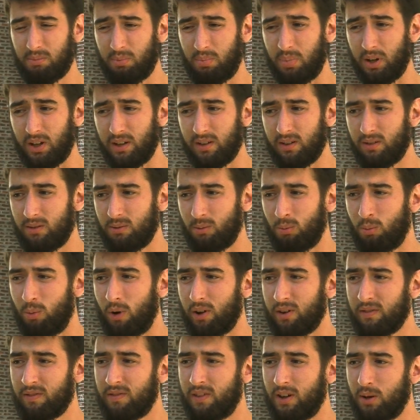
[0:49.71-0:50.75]
but
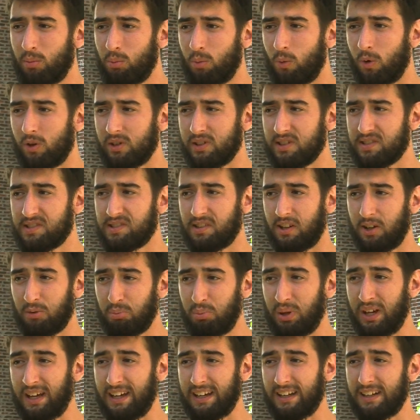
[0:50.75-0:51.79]
one of them was
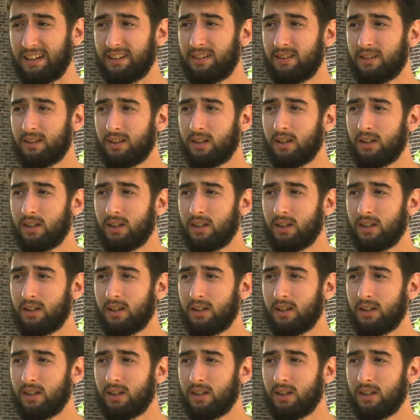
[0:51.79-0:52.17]
unpaid.